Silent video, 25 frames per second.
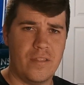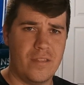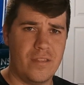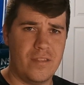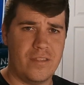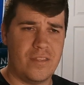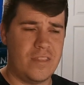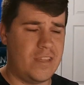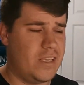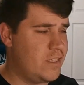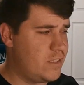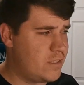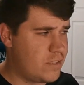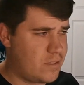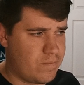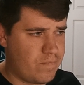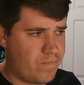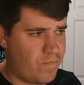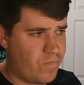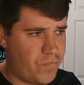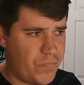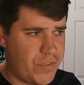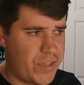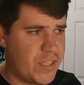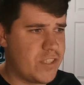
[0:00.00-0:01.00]
these
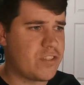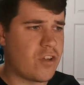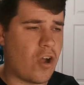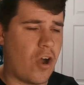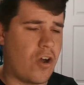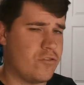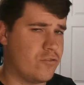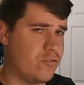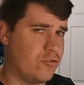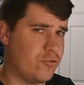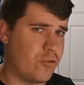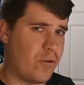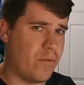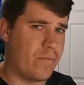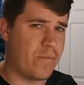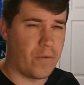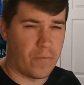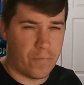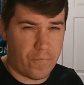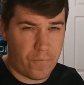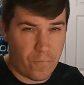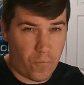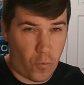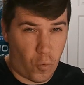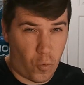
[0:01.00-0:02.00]
consoles are for
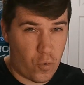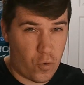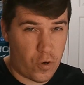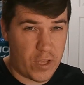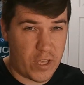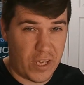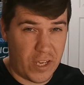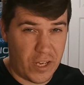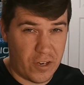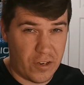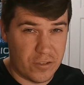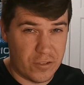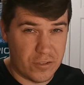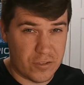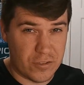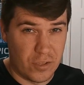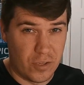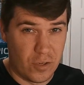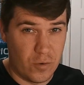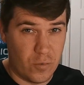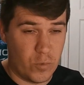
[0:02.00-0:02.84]
4 years,